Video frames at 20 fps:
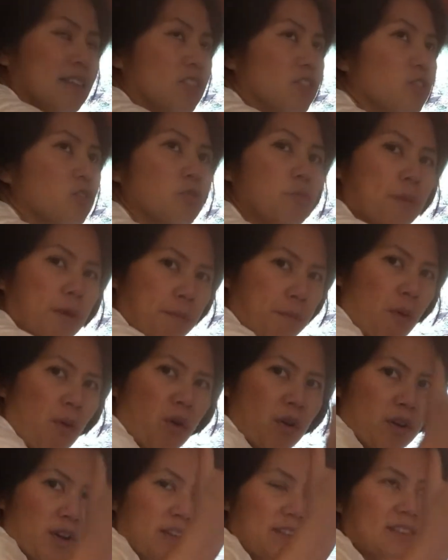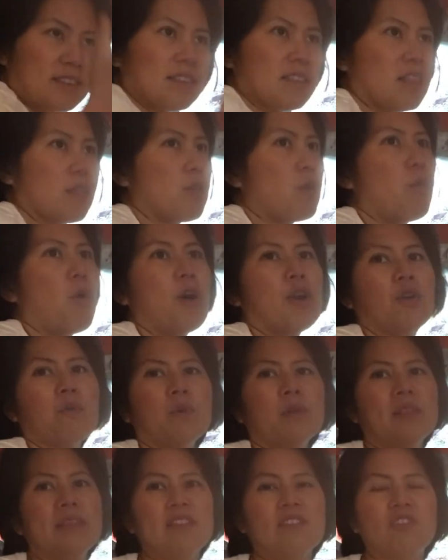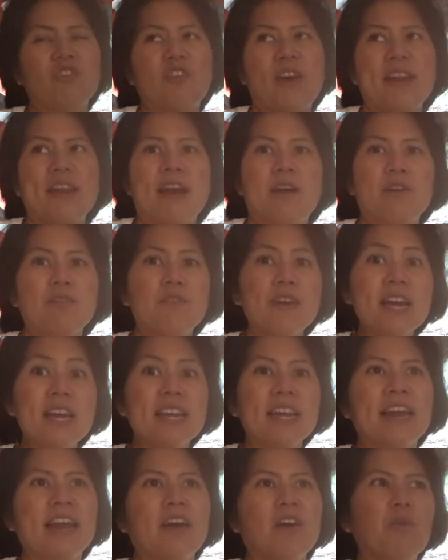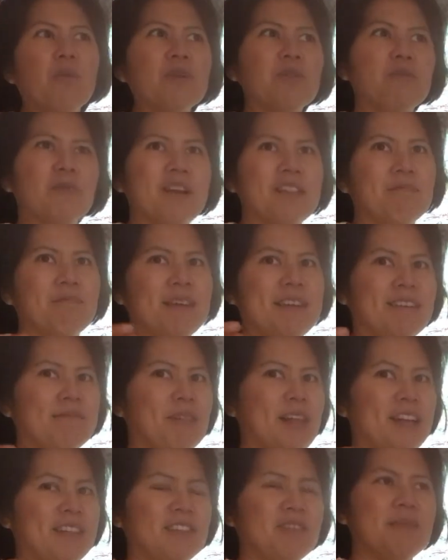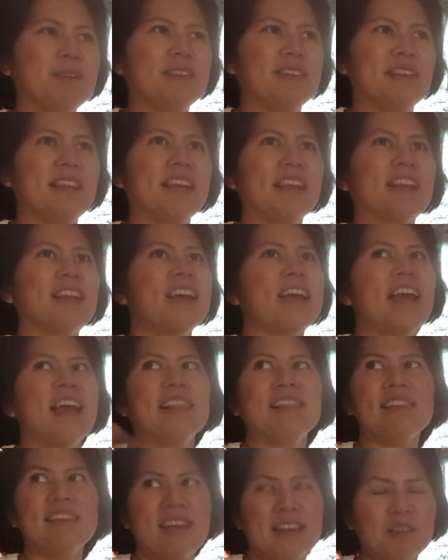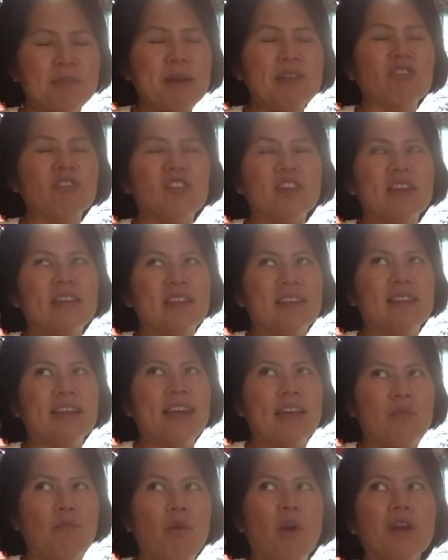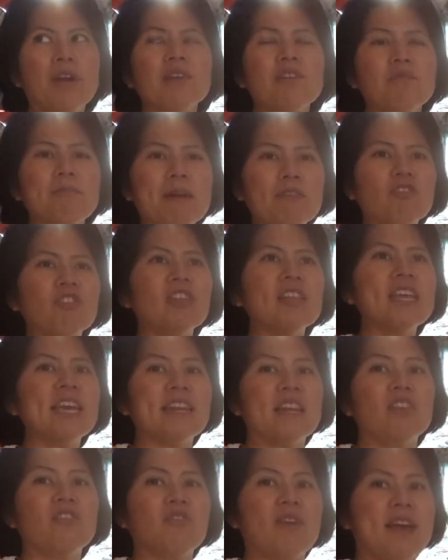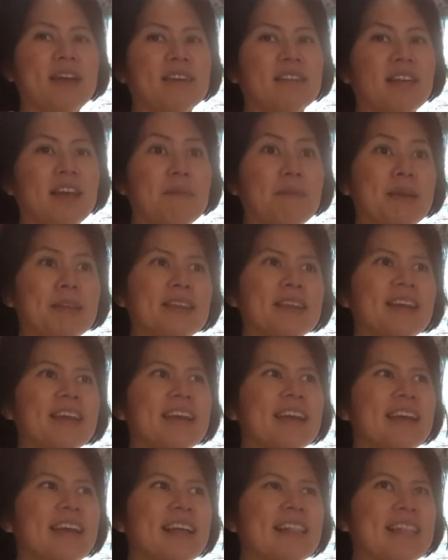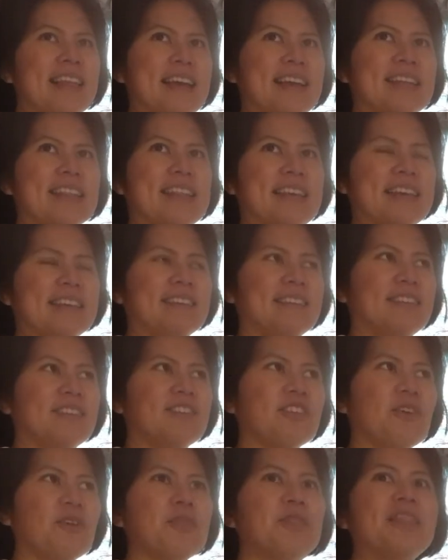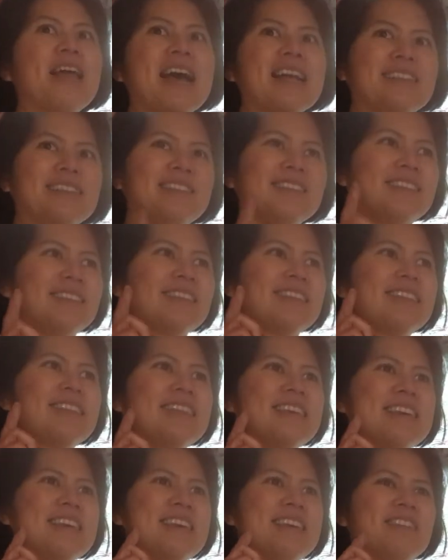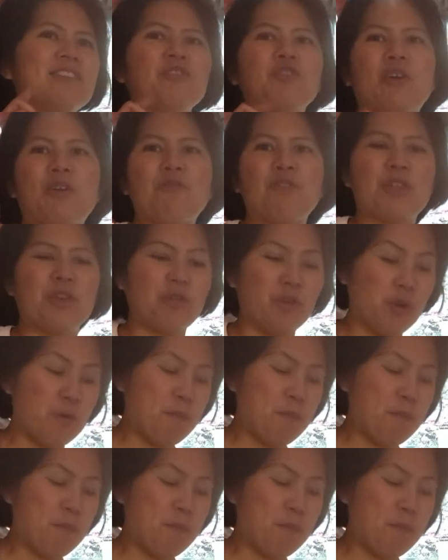super porous. The water will leach right out of it, and I always want my plant to be sitting in water, especially in a dry climate like this. So that's the trick for the grow